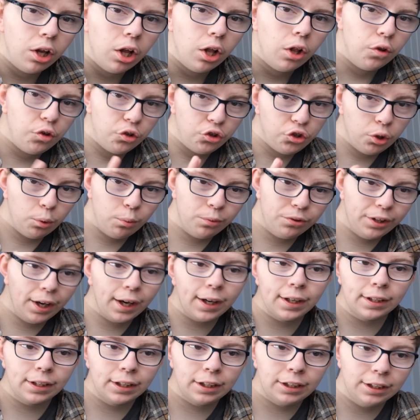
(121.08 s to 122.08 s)
The show was
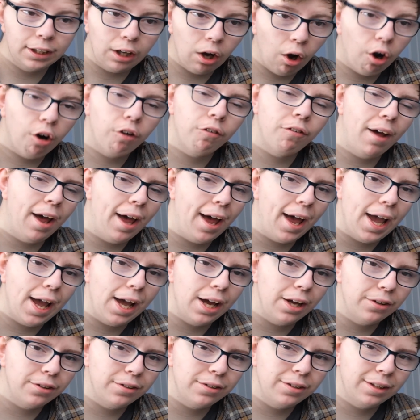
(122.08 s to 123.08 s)
technically off air
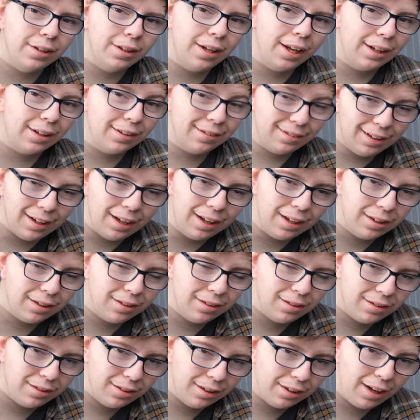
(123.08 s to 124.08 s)
and didn't
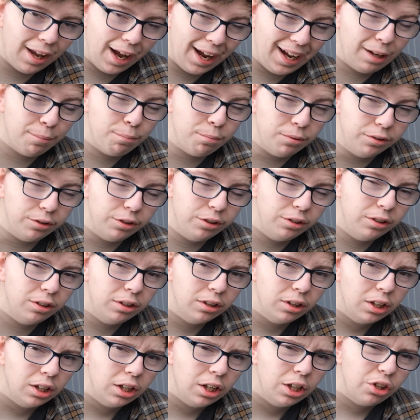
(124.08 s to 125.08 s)
exist, didn't happen.
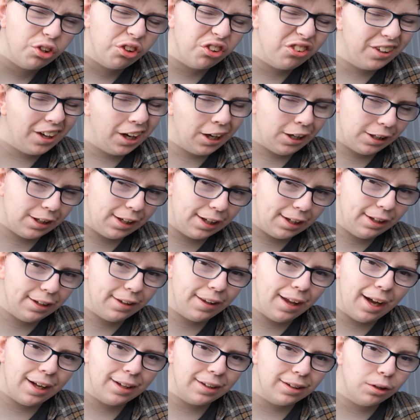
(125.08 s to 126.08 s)
So technically
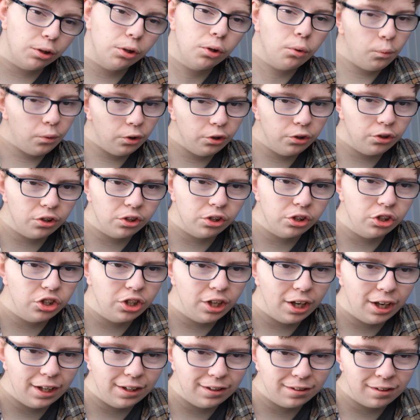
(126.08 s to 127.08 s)
that's the wilderness
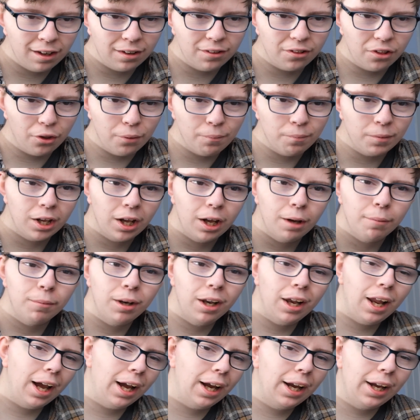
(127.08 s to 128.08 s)
years are the
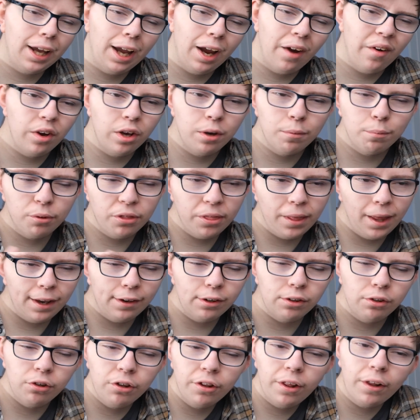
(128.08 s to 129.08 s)
blank area, but
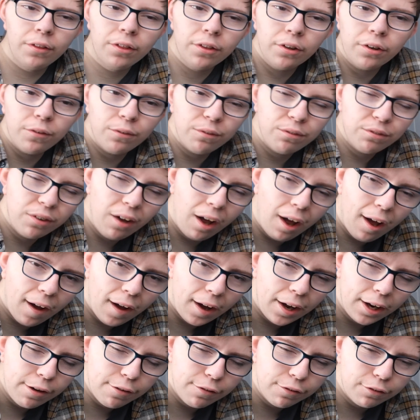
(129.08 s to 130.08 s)
then
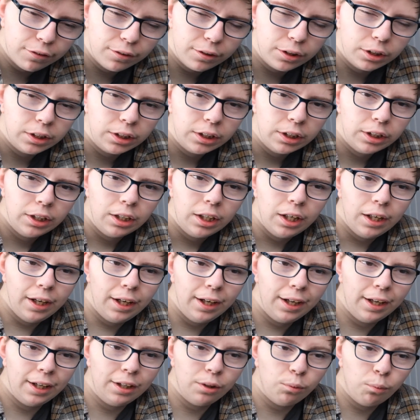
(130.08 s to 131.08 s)
2005
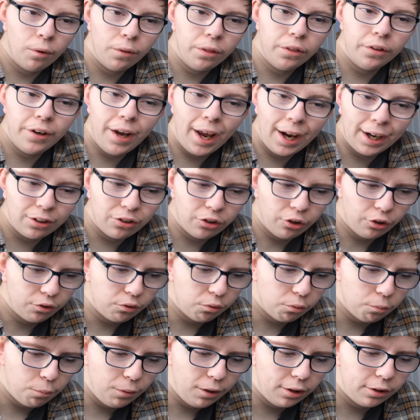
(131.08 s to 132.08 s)
is when the next Doctor
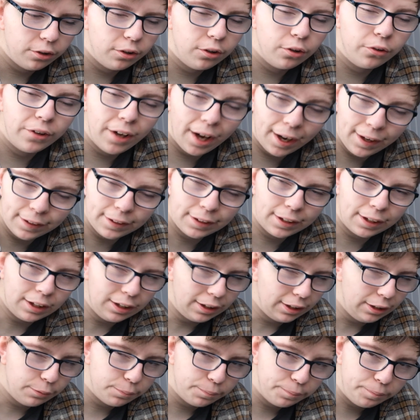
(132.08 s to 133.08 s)
appeared. So technically,